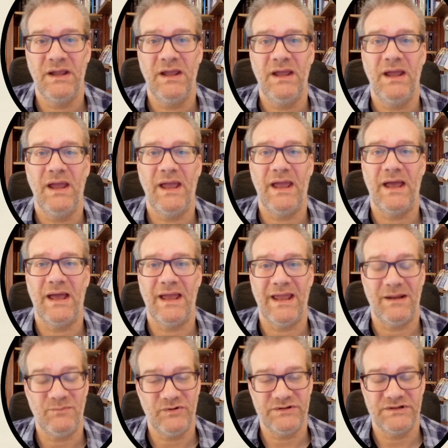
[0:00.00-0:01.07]

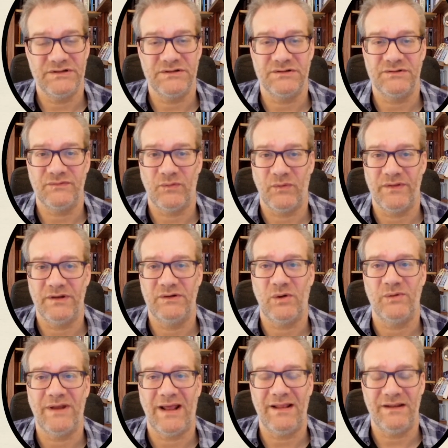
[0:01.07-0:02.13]
and procedures for the
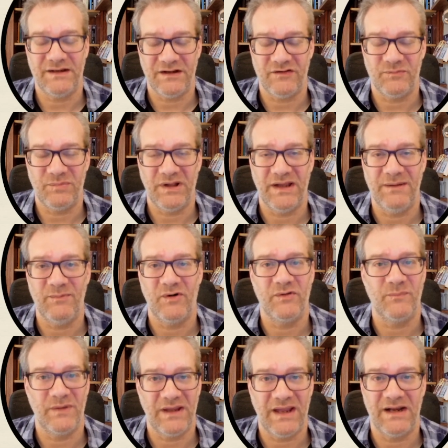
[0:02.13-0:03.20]
totality of play, both
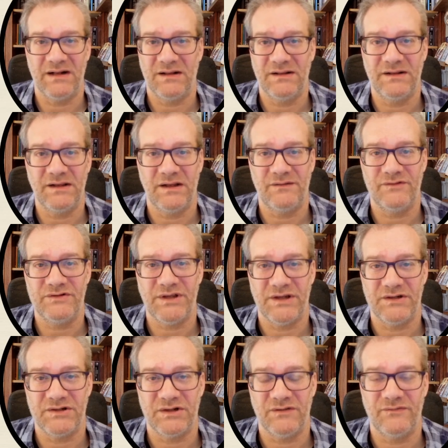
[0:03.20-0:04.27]
mechanical and
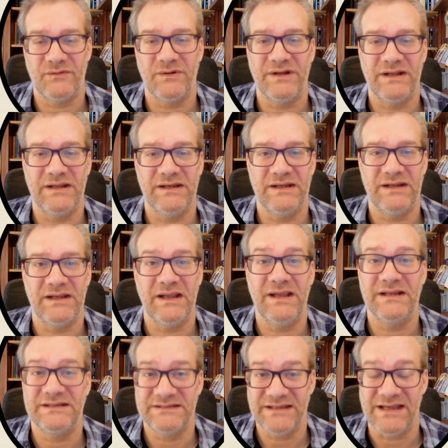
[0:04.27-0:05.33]
conversational, for D&D
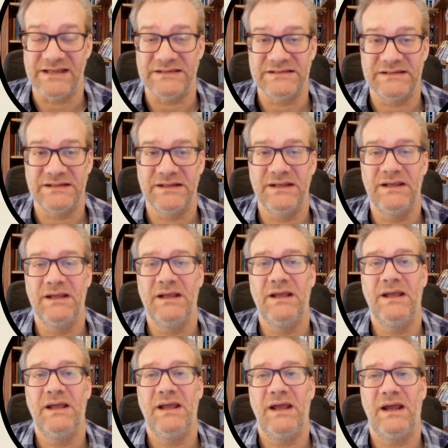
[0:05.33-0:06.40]
exist.
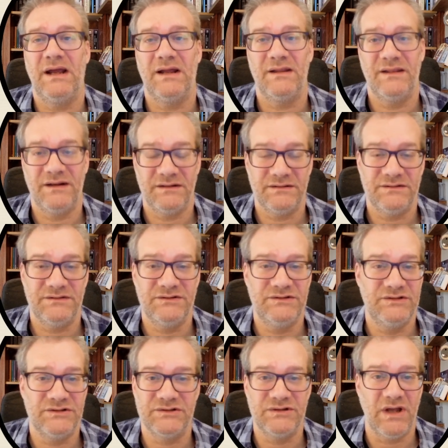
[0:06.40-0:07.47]
They're
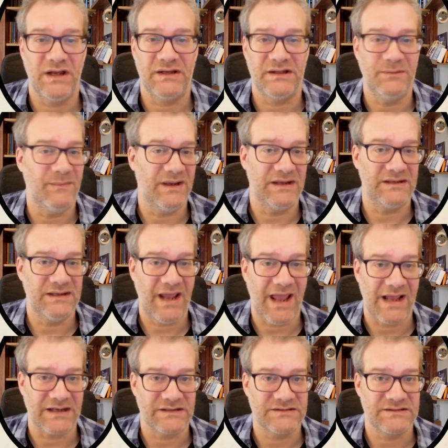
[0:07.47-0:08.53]
just not in the main
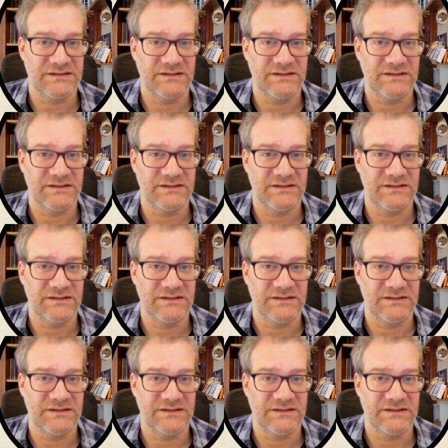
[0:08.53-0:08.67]
text.